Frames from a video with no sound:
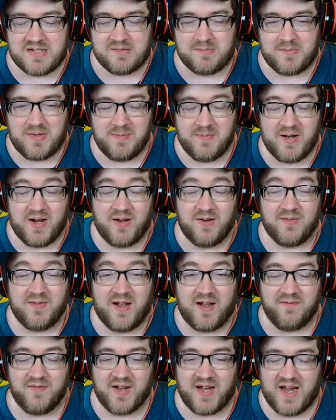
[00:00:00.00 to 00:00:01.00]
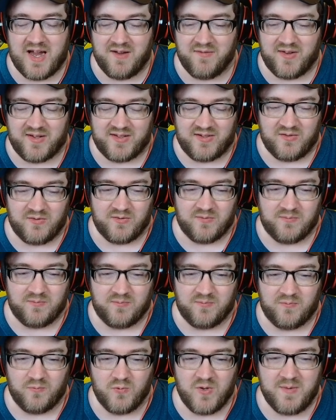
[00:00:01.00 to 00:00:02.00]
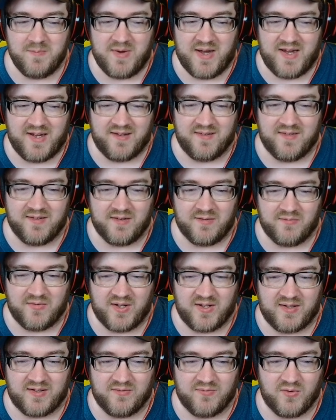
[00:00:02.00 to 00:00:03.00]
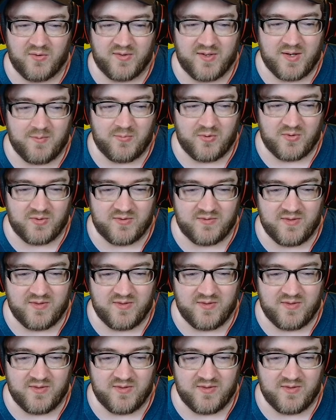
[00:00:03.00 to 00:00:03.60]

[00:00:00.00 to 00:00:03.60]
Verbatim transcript: maybe I'll, I think I have like the remakes of like the first couple